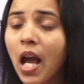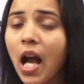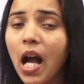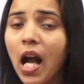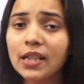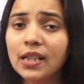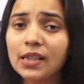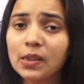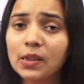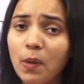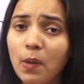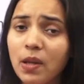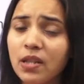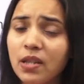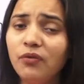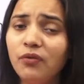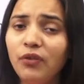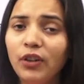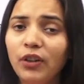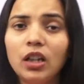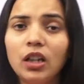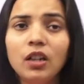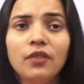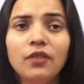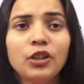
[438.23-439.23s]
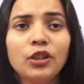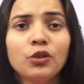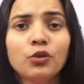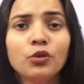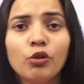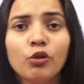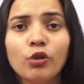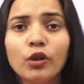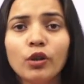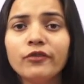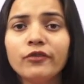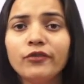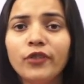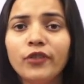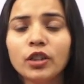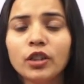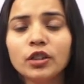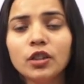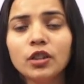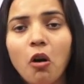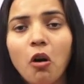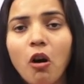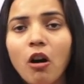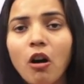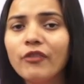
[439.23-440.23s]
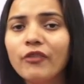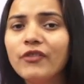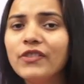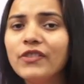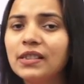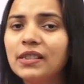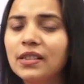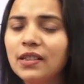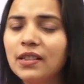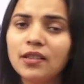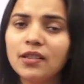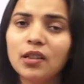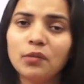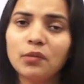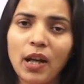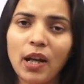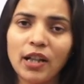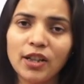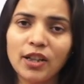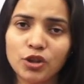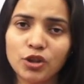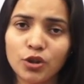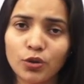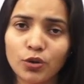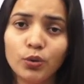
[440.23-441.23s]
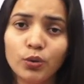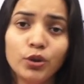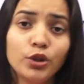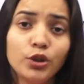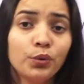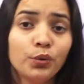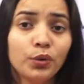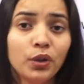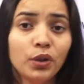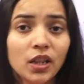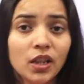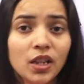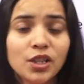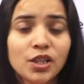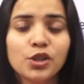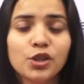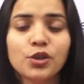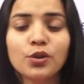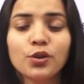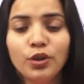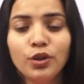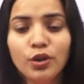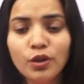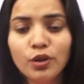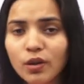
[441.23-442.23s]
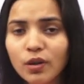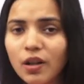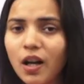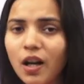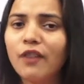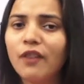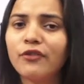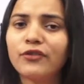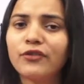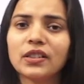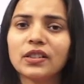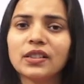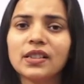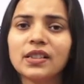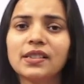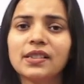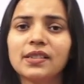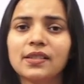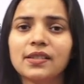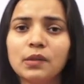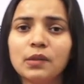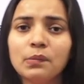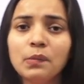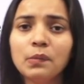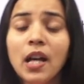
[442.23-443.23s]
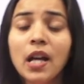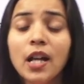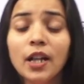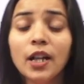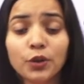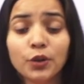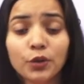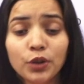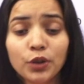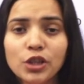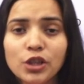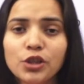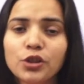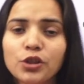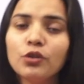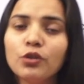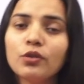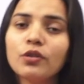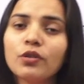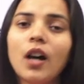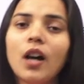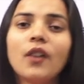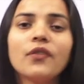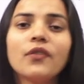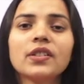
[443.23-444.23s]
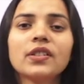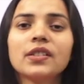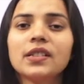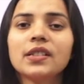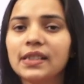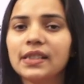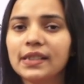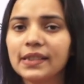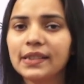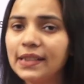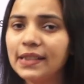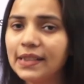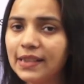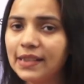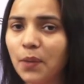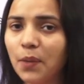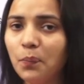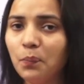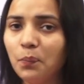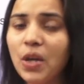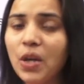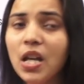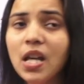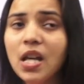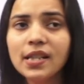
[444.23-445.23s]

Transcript: And specifically, when you're going for the office senior manager role, you need to look after this term, you need to look after this concept.